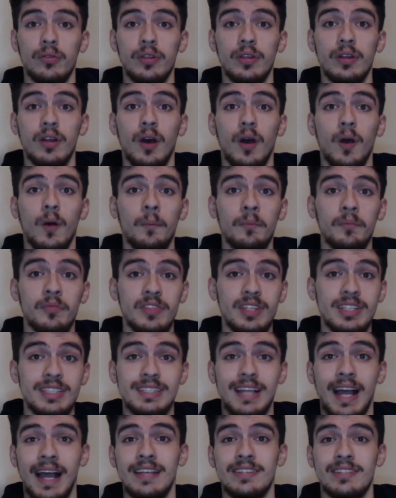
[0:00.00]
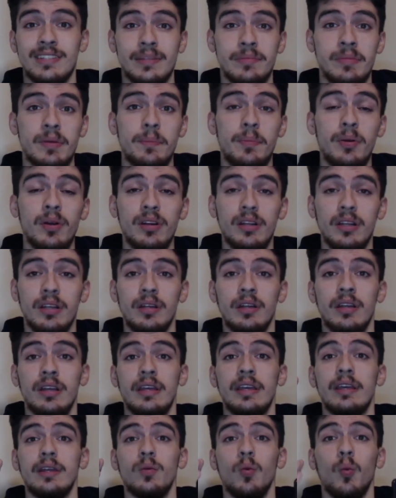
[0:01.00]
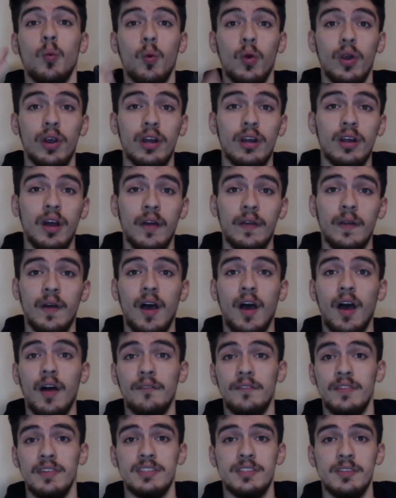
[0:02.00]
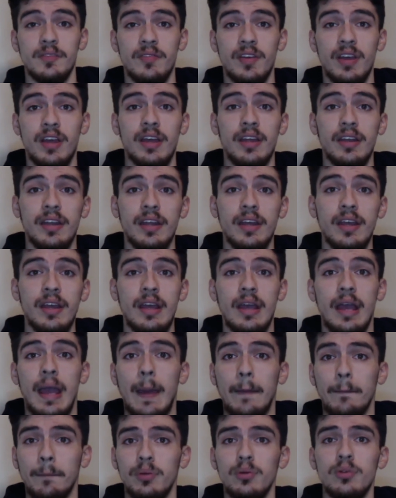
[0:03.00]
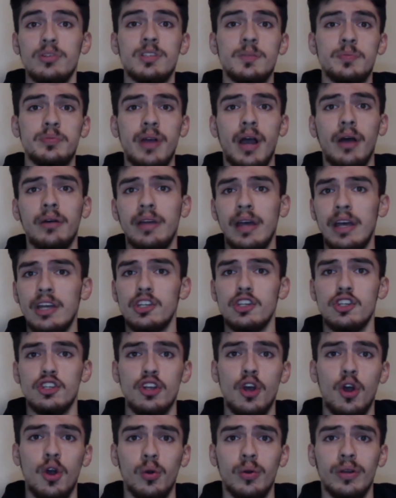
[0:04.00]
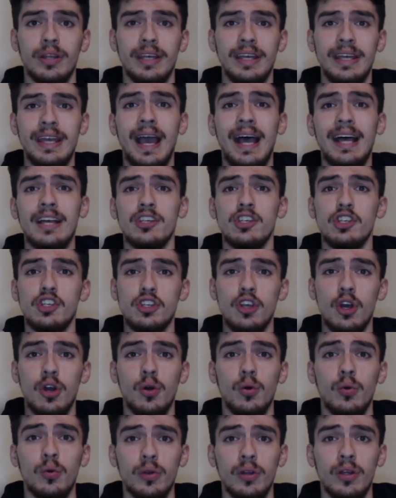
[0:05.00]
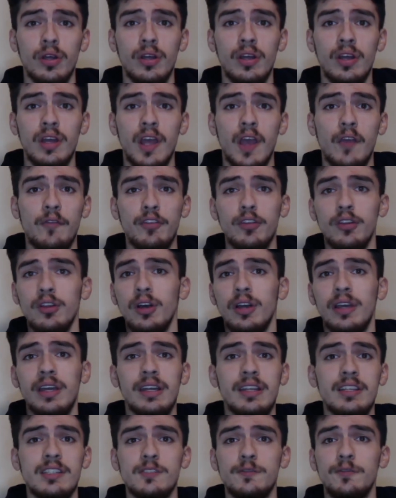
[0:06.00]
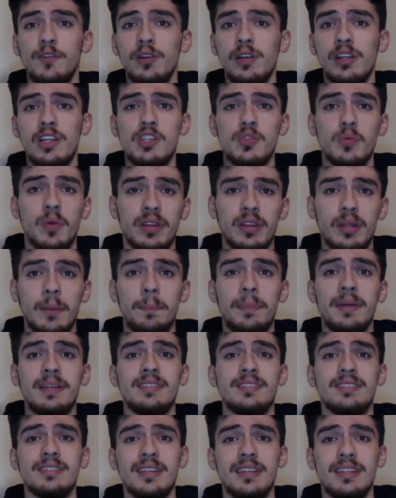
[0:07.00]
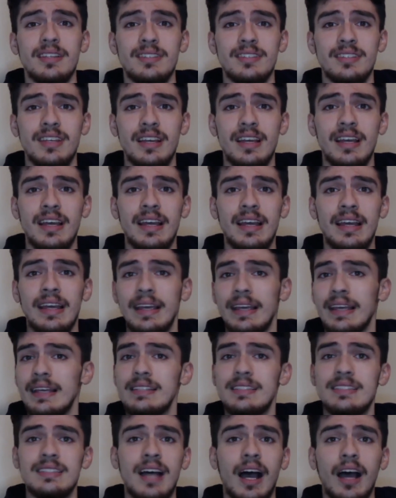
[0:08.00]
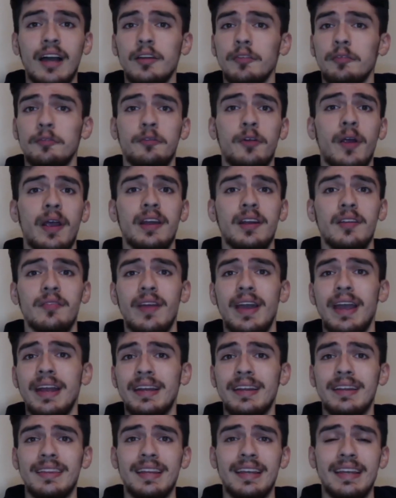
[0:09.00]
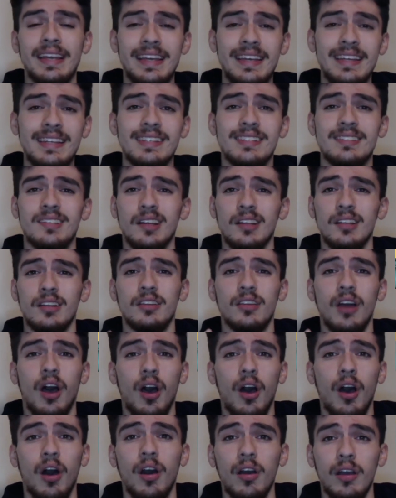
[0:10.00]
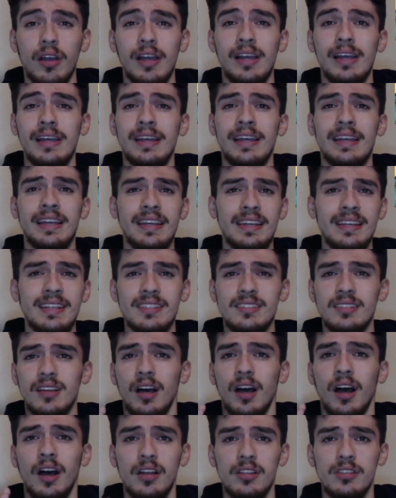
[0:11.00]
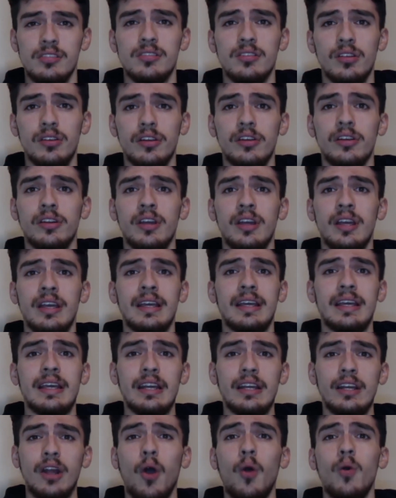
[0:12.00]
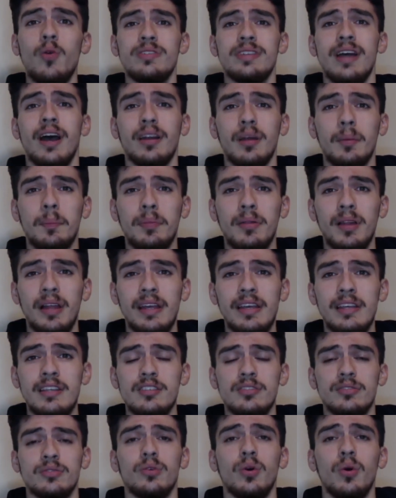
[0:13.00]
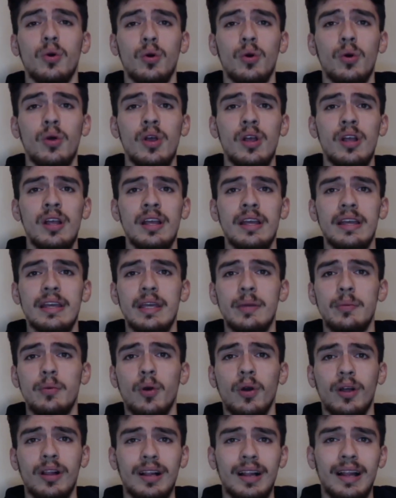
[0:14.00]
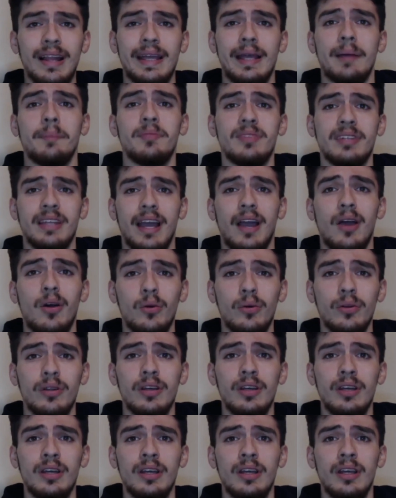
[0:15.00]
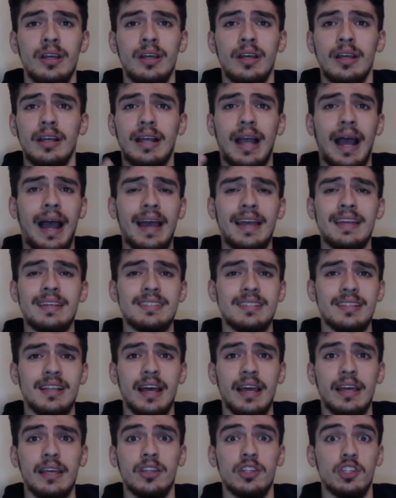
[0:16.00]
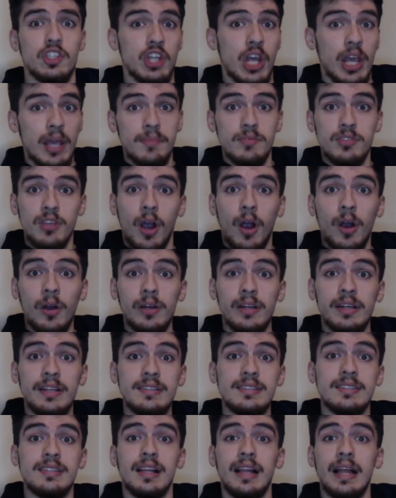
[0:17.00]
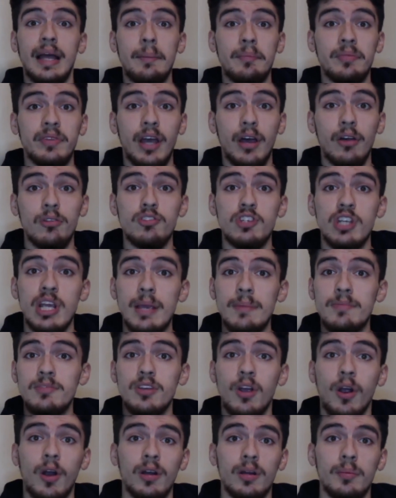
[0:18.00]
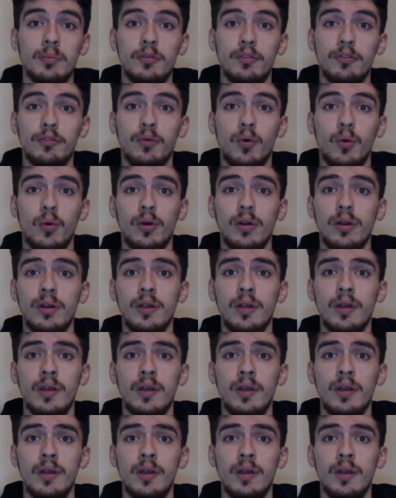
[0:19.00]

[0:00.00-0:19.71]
You know, these guys are going to be putting in work on the offensive end. And Bruce Brown has shown, if you look at his footage with the Pistons, he's not afraid of anything. He is a dog. He is a hustler. He knows how to play his role. He will clamp down guys like James Harden. He's clamped down James Harden before.